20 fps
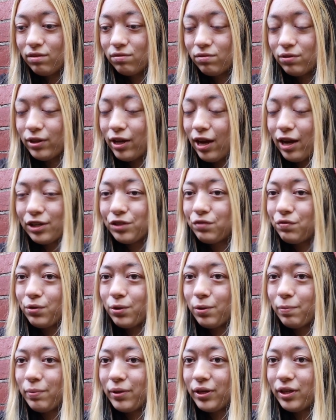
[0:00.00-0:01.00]
relax
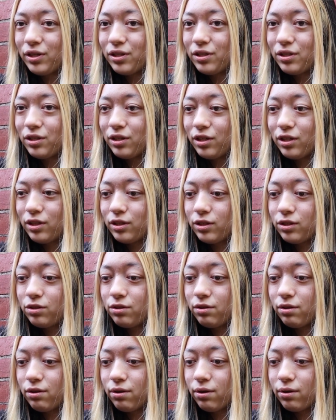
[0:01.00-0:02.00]
for a bit, is
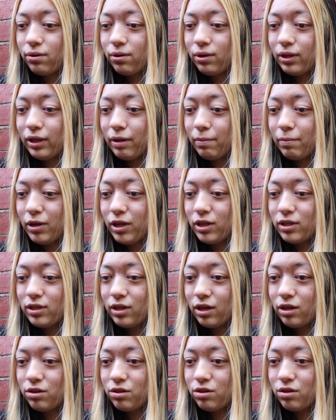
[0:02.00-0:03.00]
to know your limits
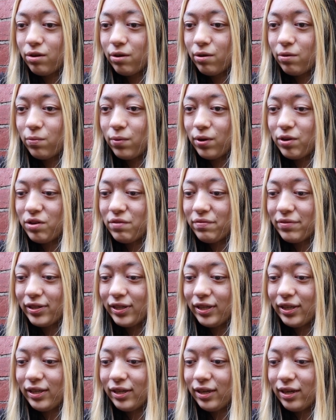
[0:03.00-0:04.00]
and to know when you
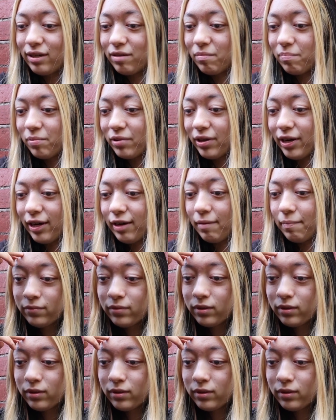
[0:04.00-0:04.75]
really need a break.